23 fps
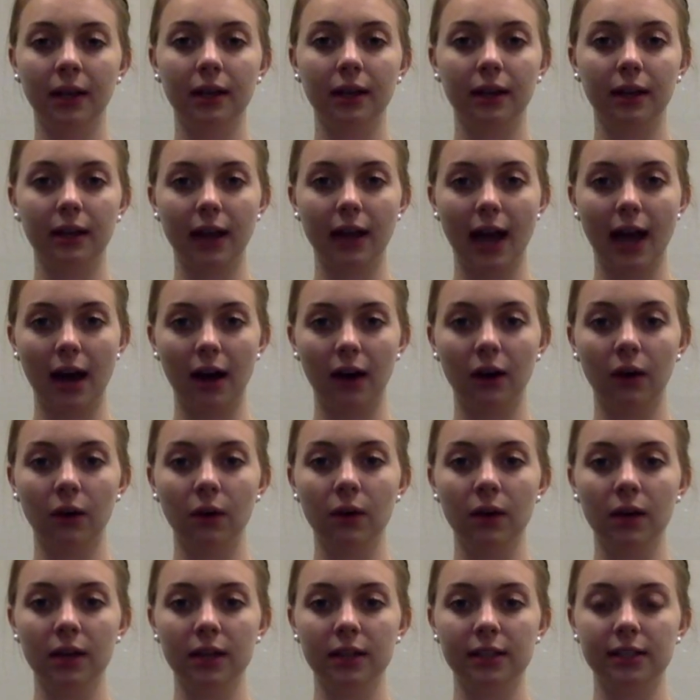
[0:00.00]

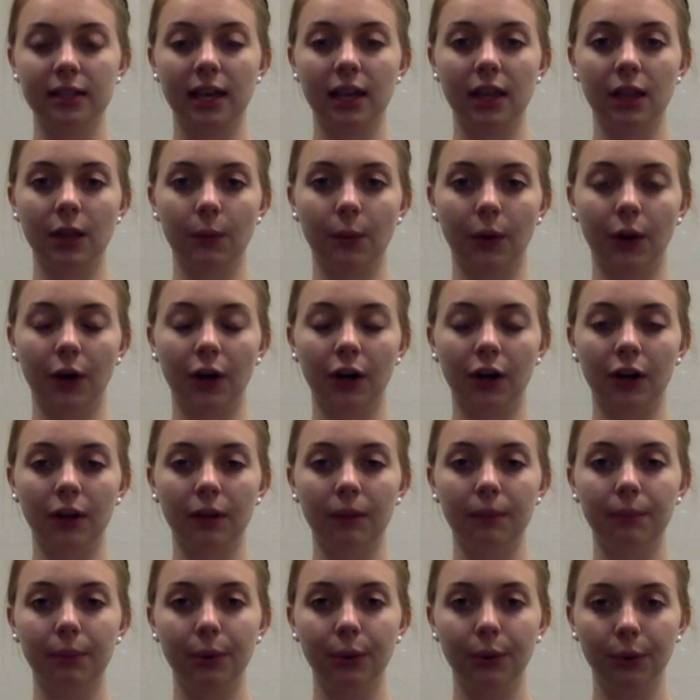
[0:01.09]
Now, say the word
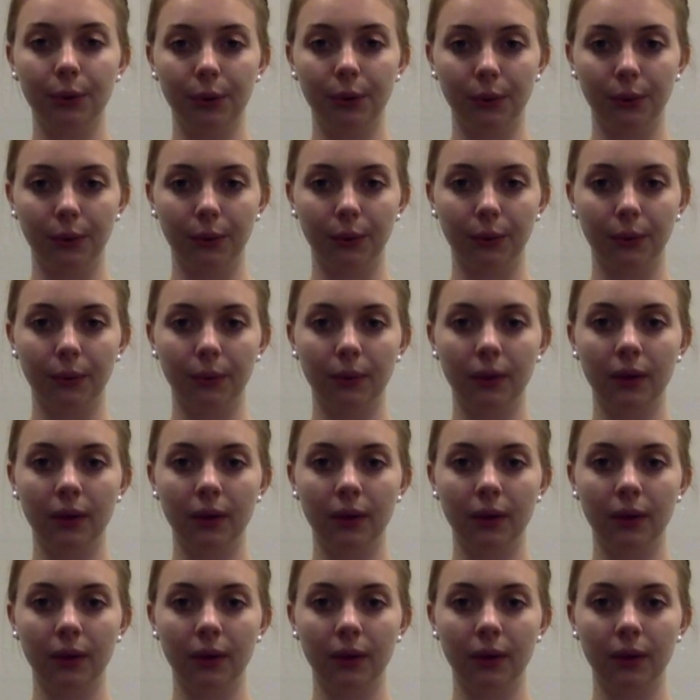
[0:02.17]
poo.